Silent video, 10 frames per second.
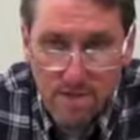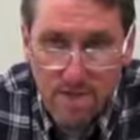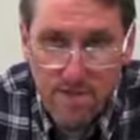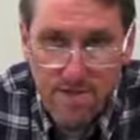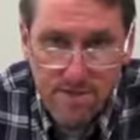
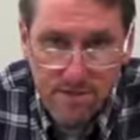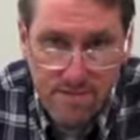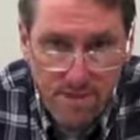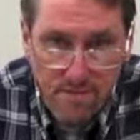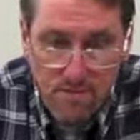The original
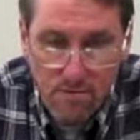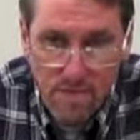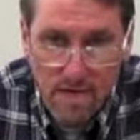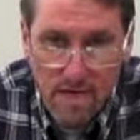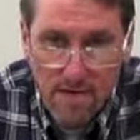agreement was
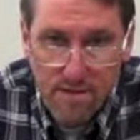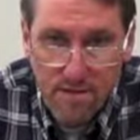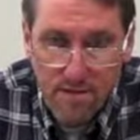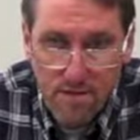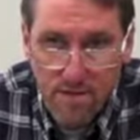that
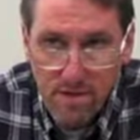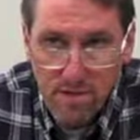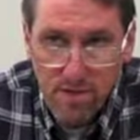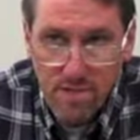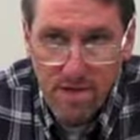the authority
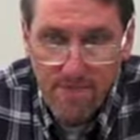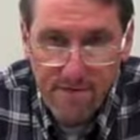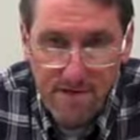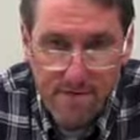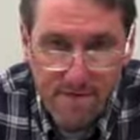would pay
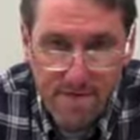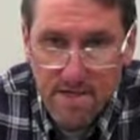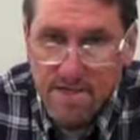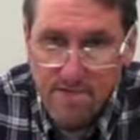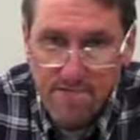for everything
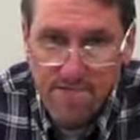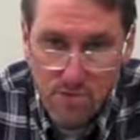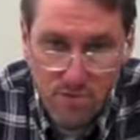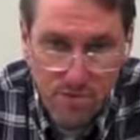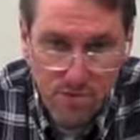except the
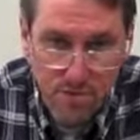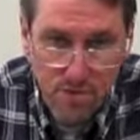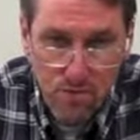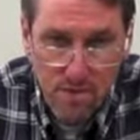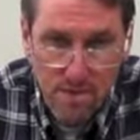fuel that's
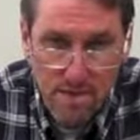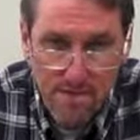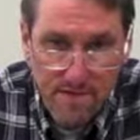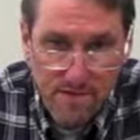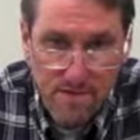used in the
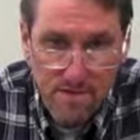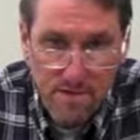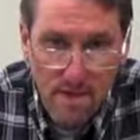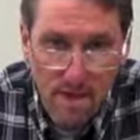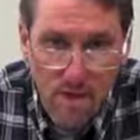vehicle,